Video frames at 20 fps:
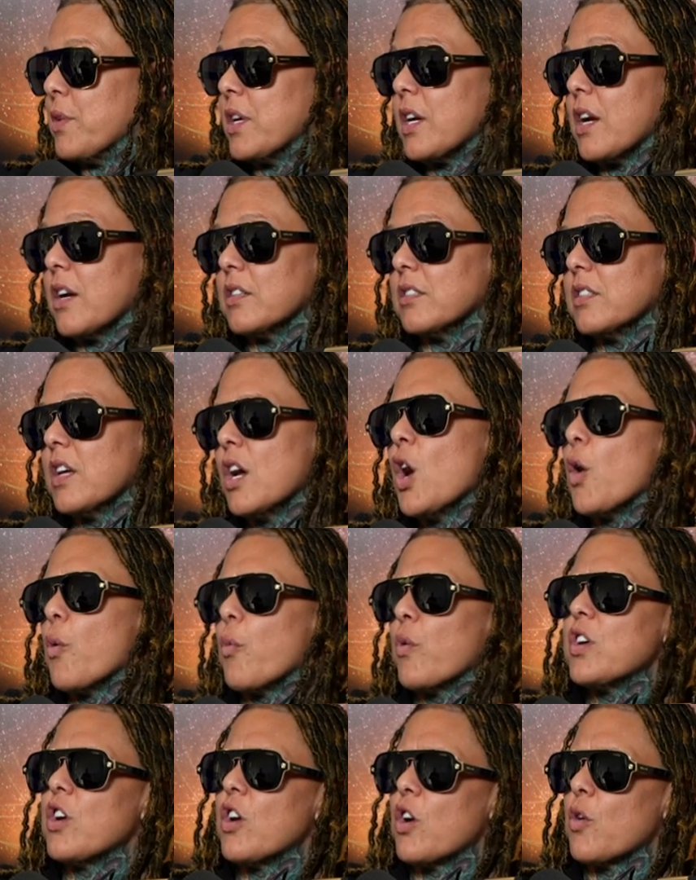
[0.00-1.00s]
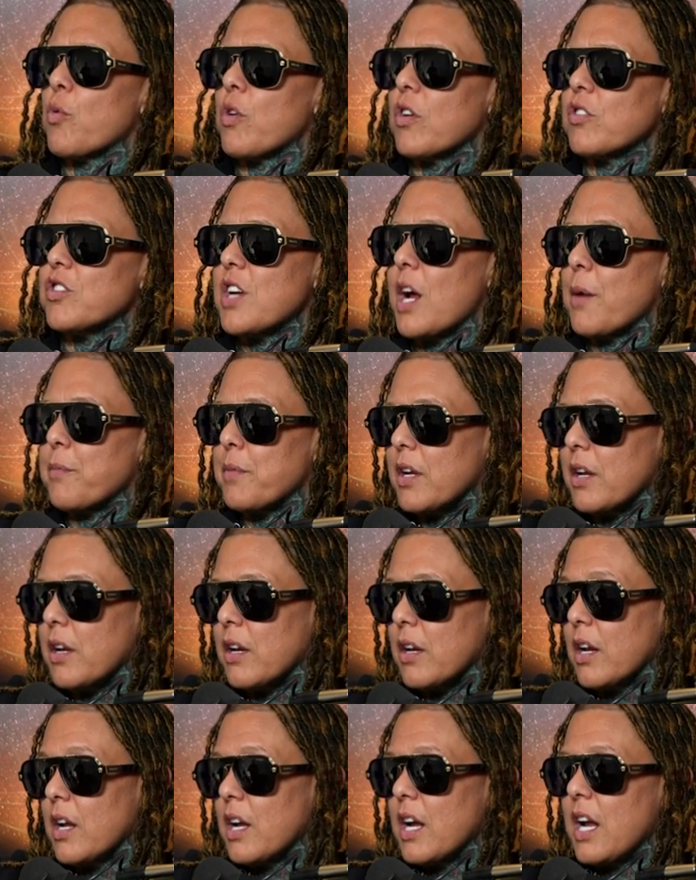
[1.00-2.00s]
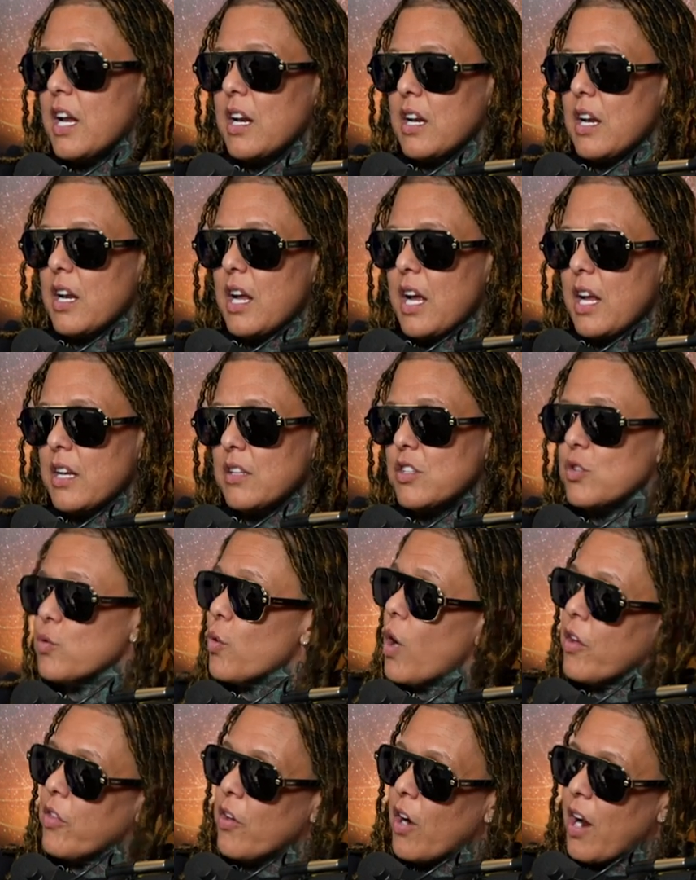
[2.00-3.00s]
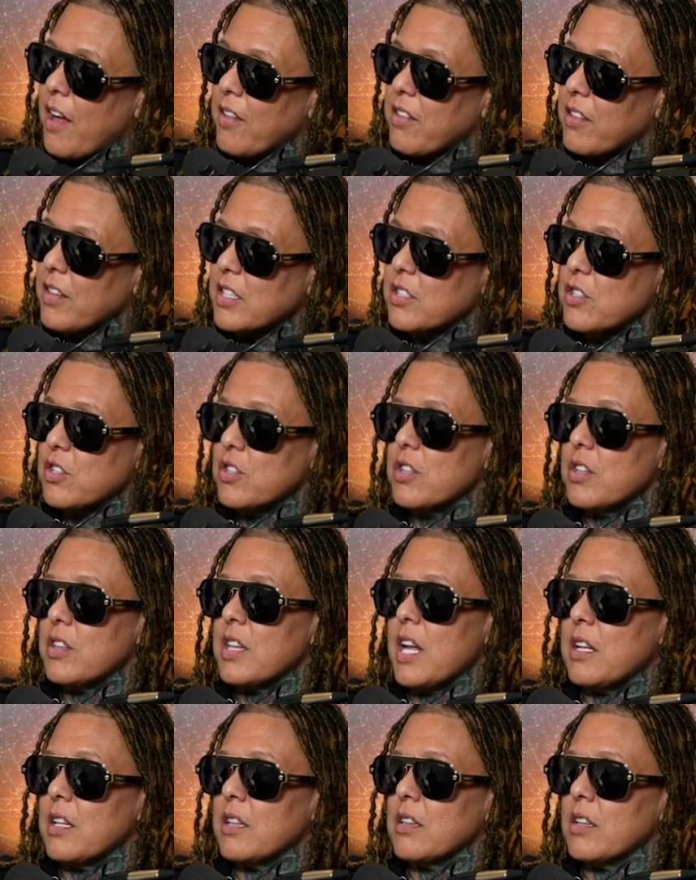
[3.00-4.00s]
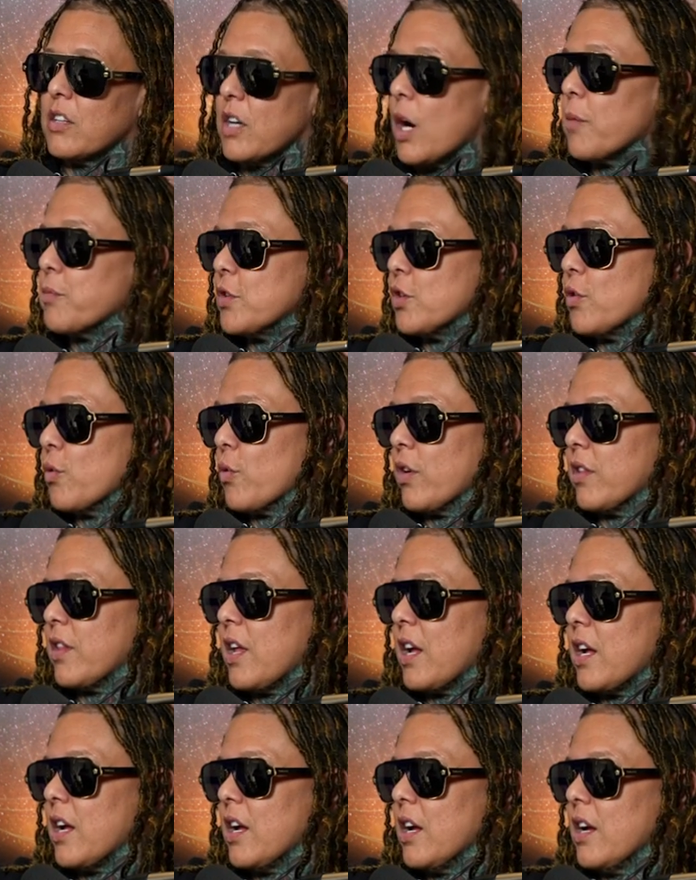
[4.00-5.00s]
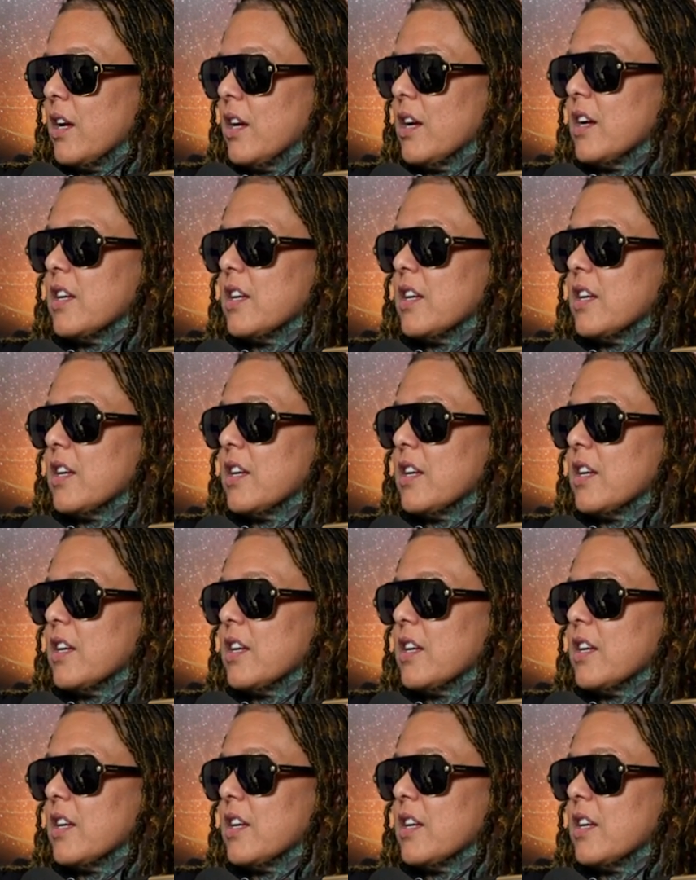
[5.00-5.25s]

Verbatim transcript: Because when you're a world champion and and to other athletes, they look up to you or they mm-hmm.